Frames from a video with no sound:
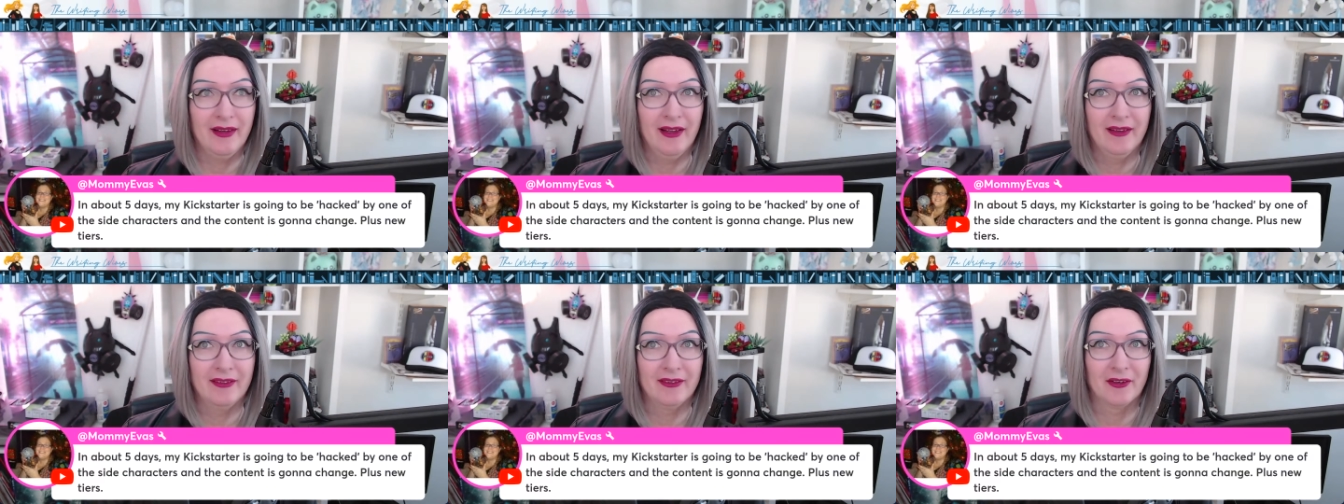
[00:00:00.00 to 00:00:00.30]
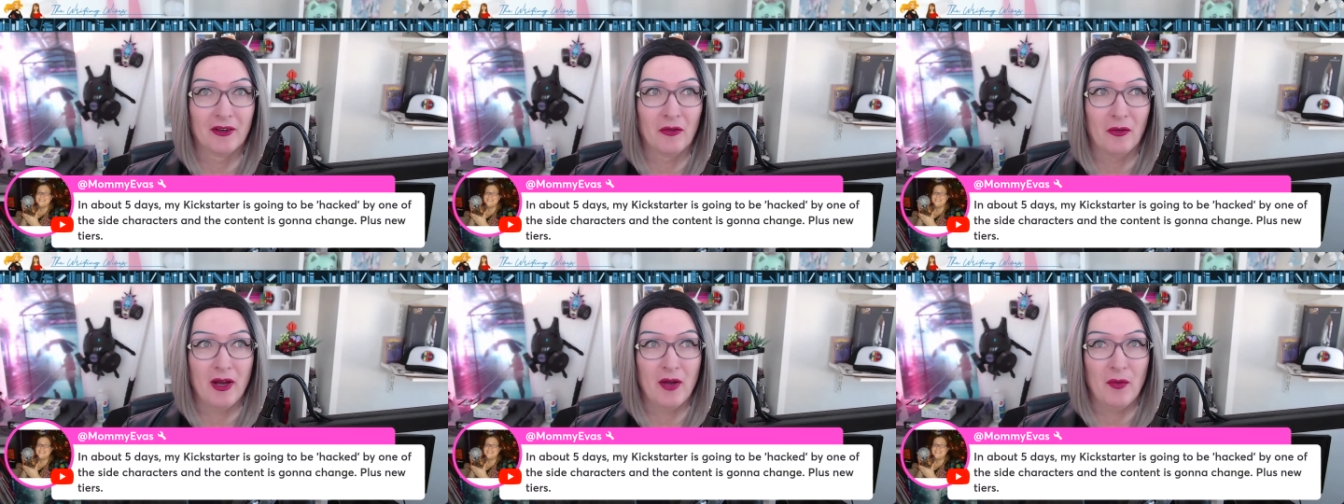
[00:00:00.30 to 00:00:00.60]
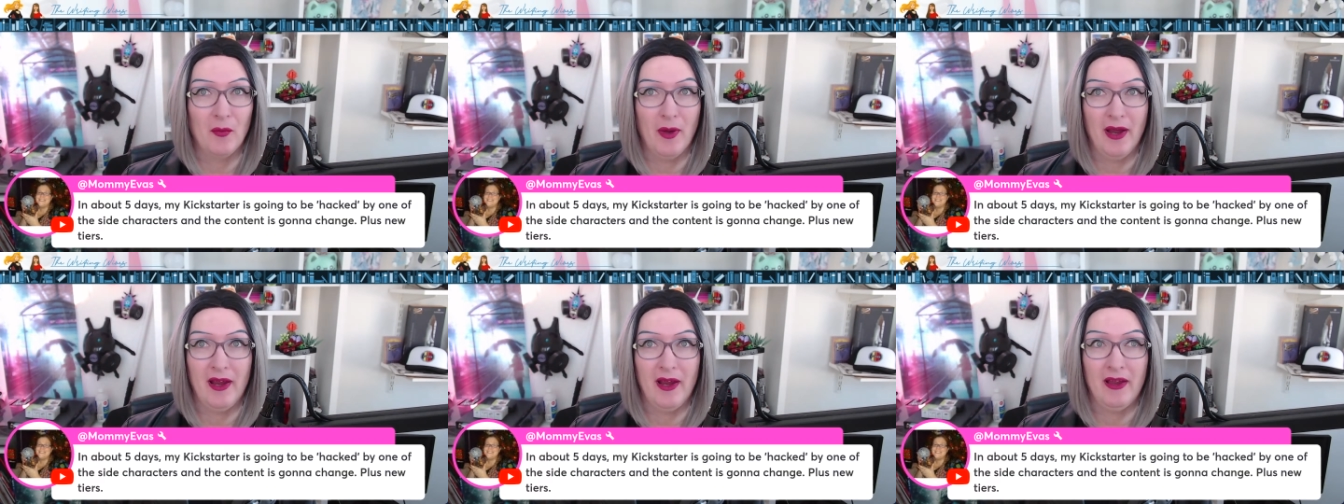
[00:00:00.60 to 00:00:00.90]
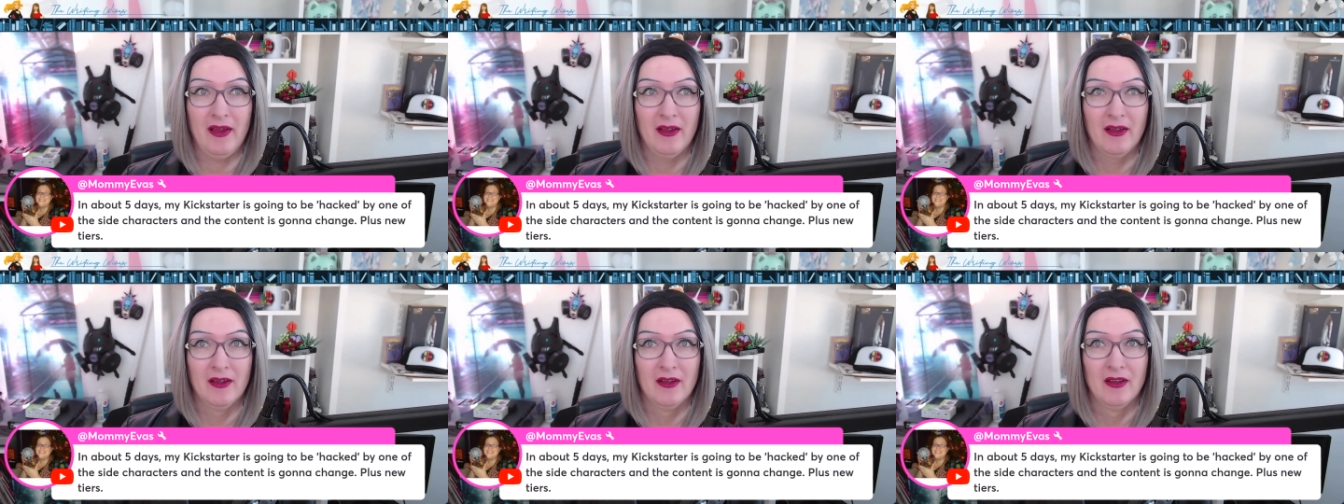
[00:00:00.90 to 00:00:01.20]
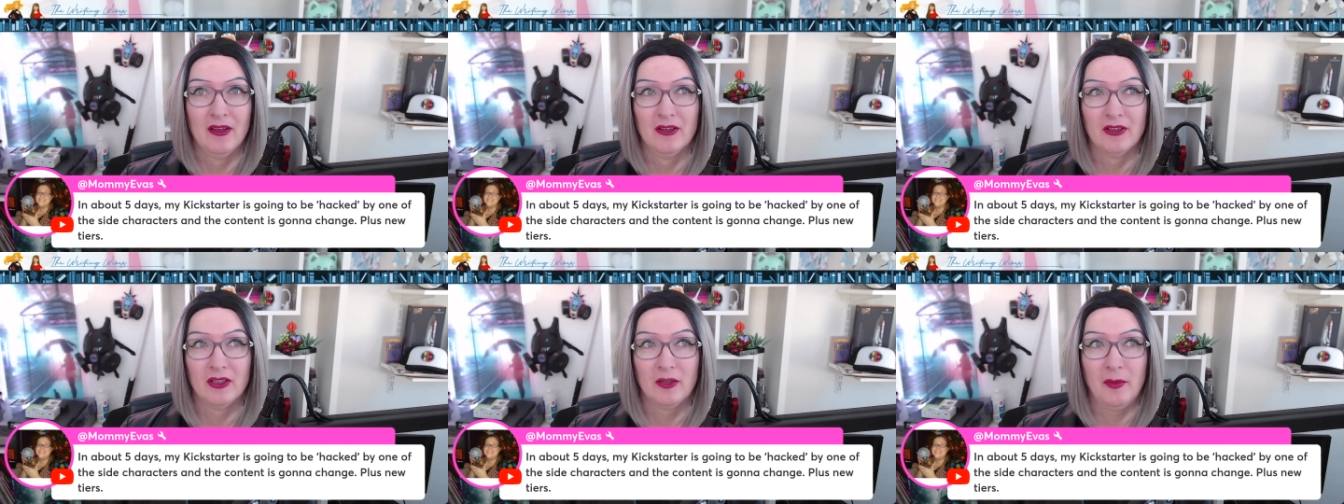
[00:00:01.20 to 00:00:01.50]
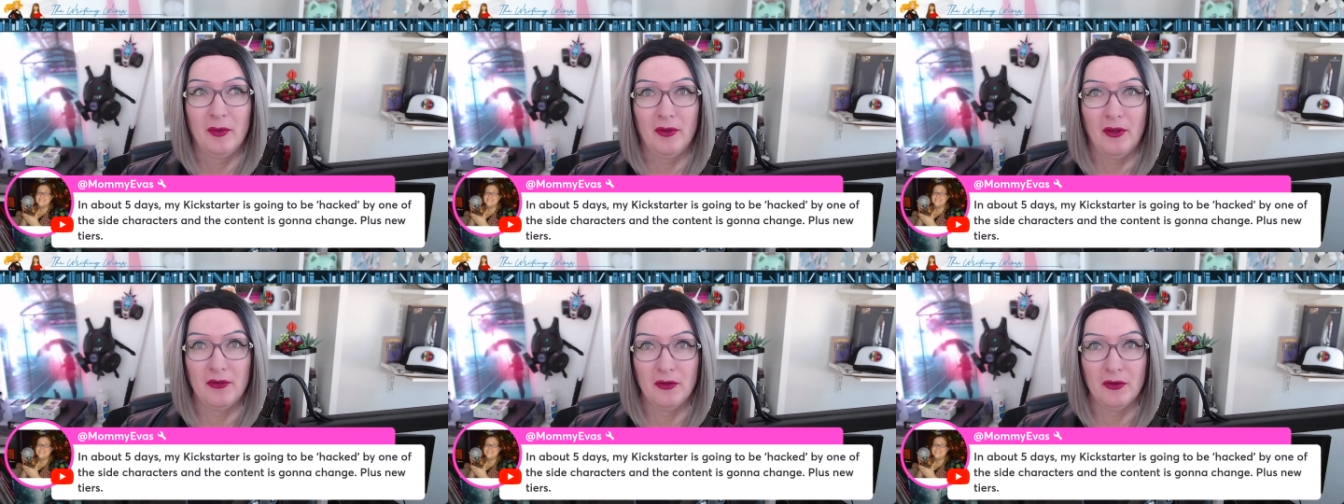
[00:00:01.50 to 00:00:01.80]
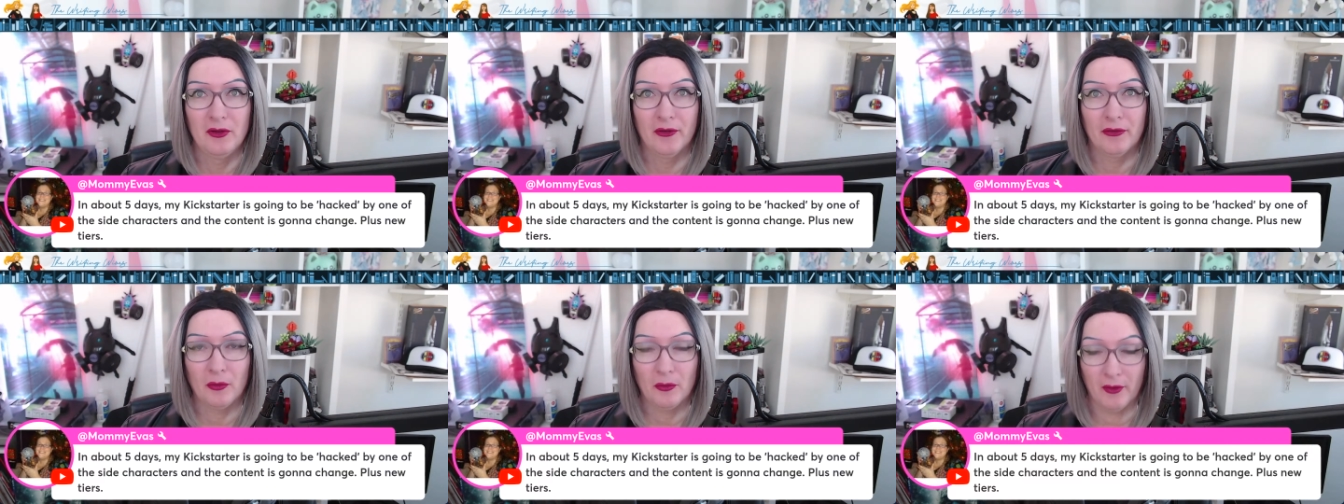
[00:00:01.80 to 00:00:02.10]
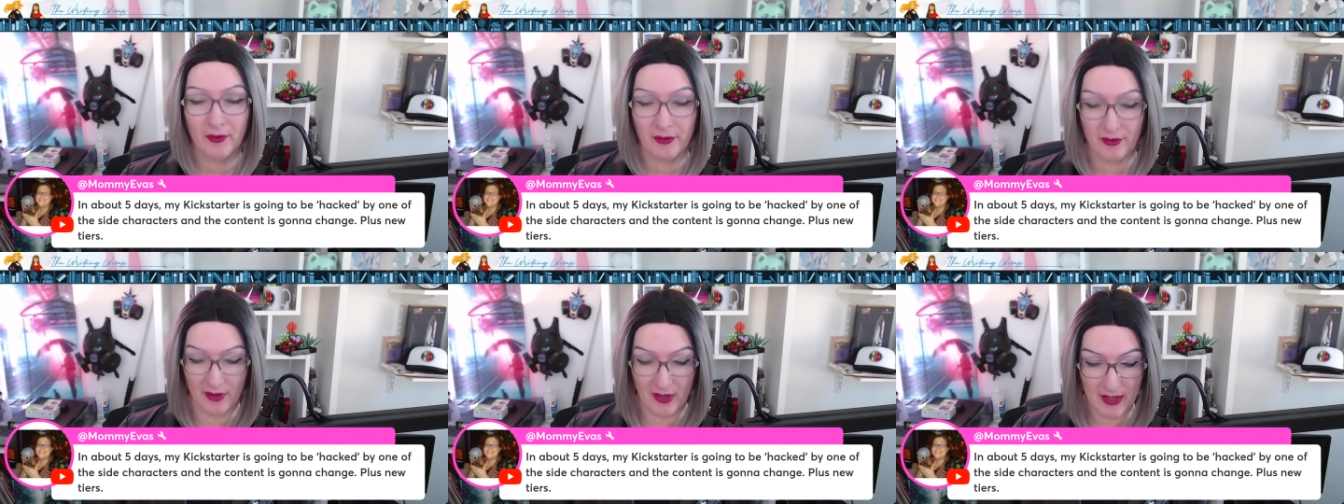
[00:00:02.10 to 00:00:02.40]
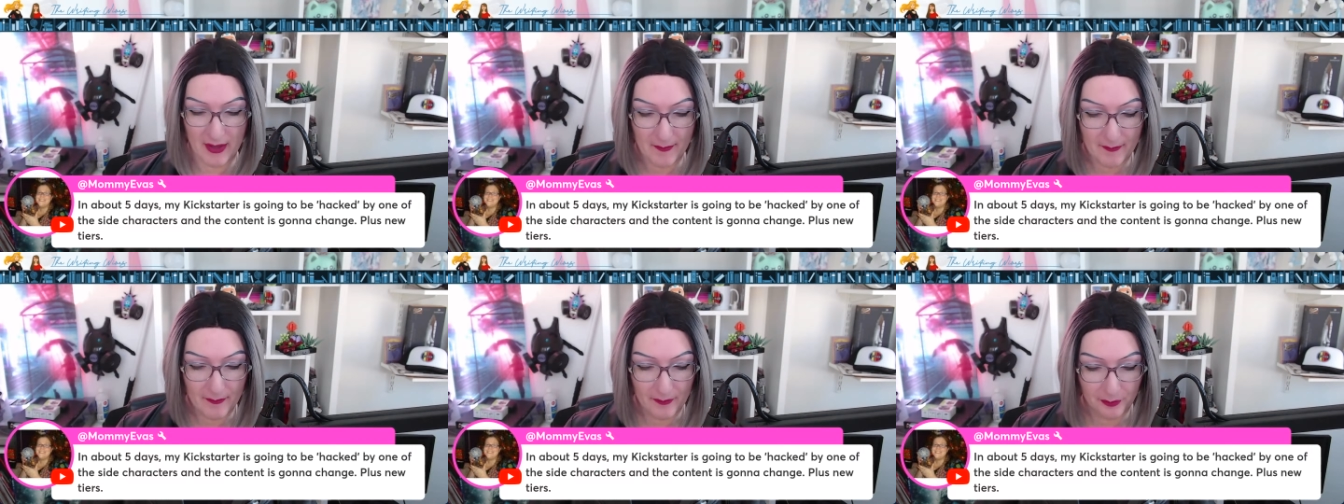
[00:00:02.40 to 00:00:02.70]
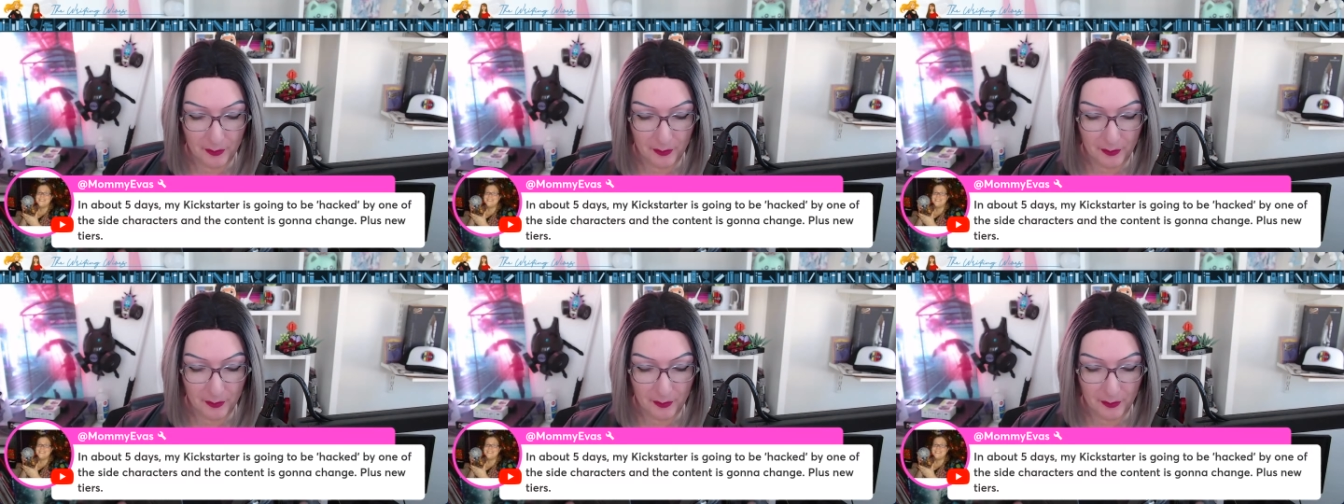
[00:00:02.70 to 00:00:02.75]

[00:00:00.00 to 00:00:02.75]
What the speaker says: it's a great way to be able to do this sort of thing.